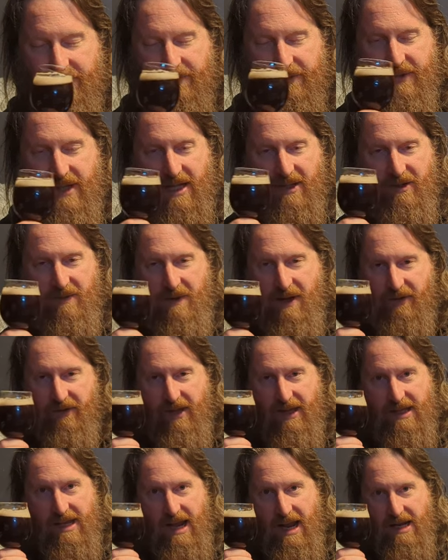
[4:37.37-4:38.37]
That smells
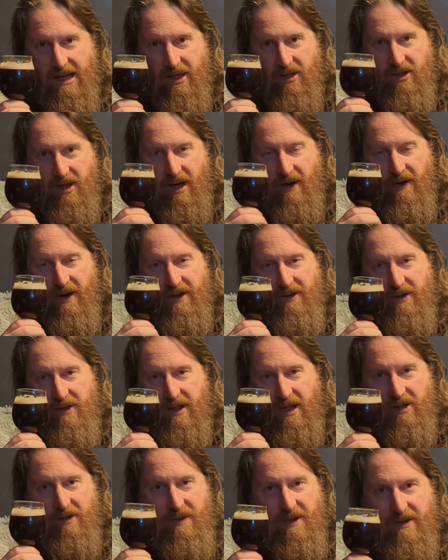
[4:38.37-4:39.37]
like candied cherries.
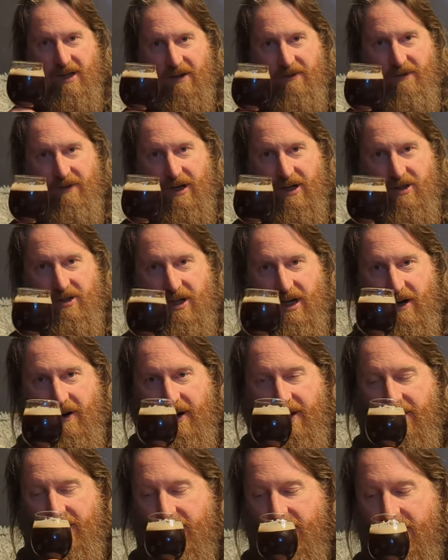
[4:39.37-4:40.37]
That smells like fresh
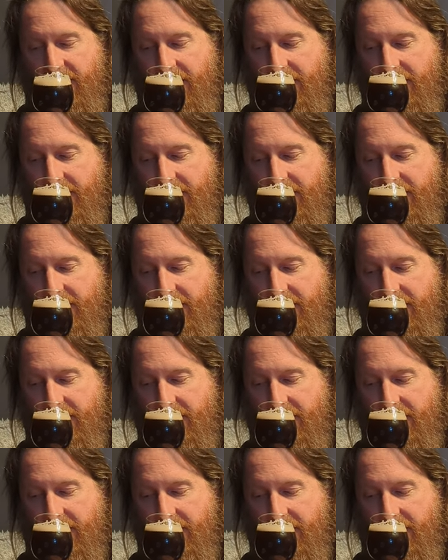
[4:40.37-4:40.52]
cherries.